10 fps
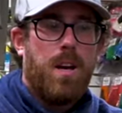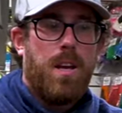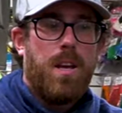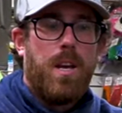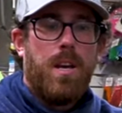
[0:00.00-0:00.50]
on
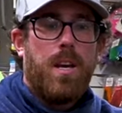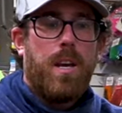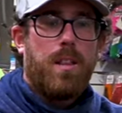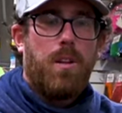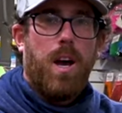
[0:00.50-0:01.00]
it
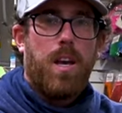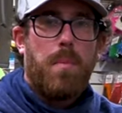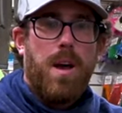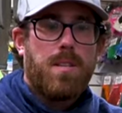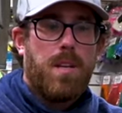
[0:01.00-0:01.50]
and get the line
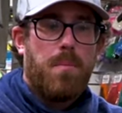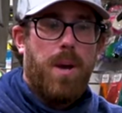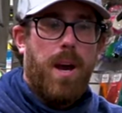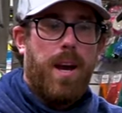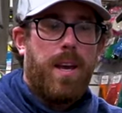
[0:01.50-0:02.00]
capacity
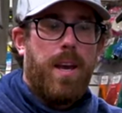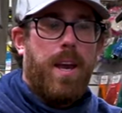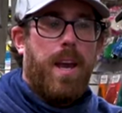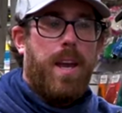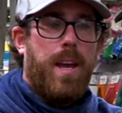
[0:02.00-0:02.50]
back.
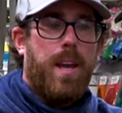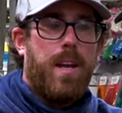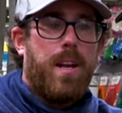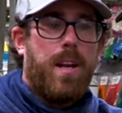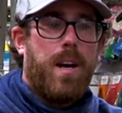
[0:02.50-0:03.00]

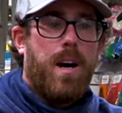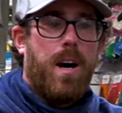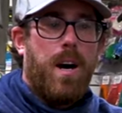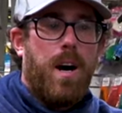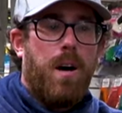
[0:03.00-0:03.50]
And
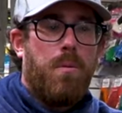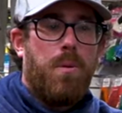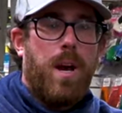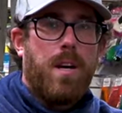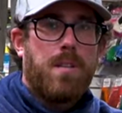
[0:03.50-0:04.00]

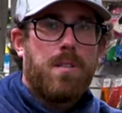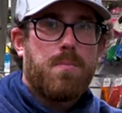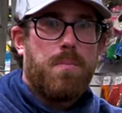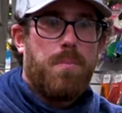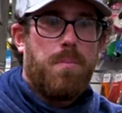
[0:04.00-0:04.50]

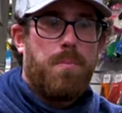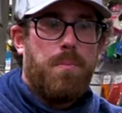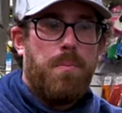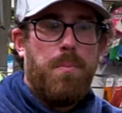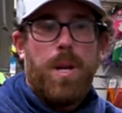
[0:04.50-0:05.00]
as
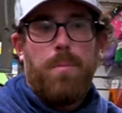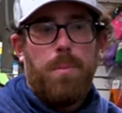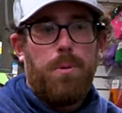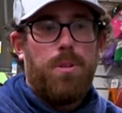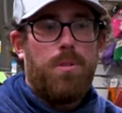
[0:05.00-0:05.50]
many
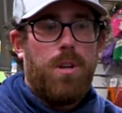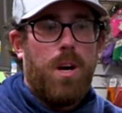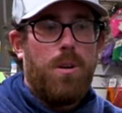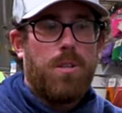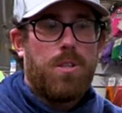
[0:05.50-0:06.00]
people do
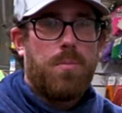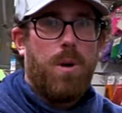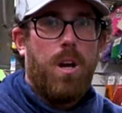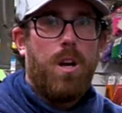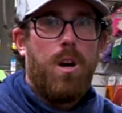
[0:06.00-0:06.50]
know, the
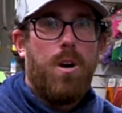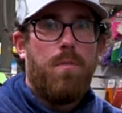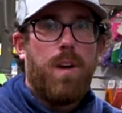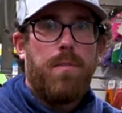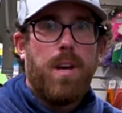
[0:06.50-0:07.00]

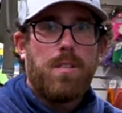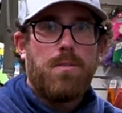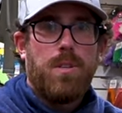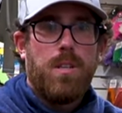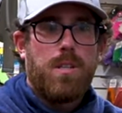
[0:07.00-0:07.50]
Shimano
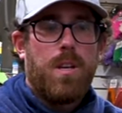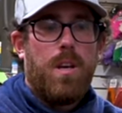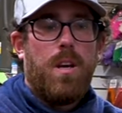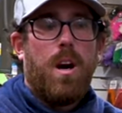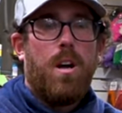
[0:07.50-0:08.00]
5000 reels
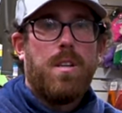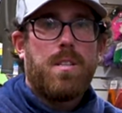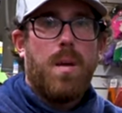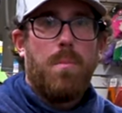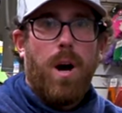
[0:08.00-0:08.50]
are the same